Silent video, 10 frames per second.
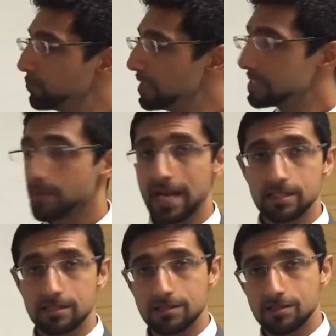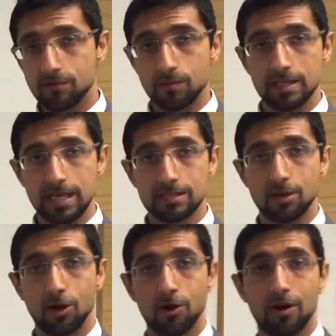These patterns from the
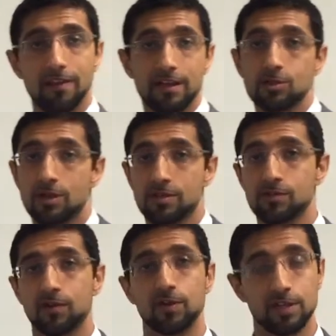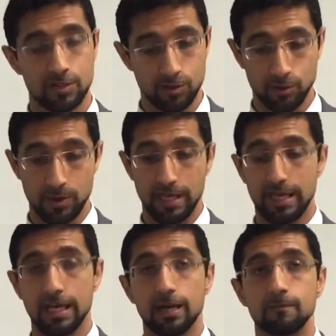data logger are then transferred into
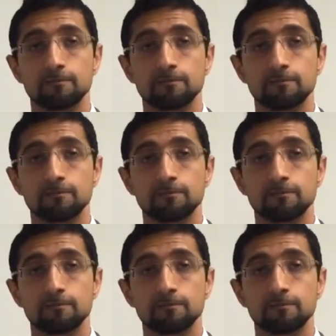a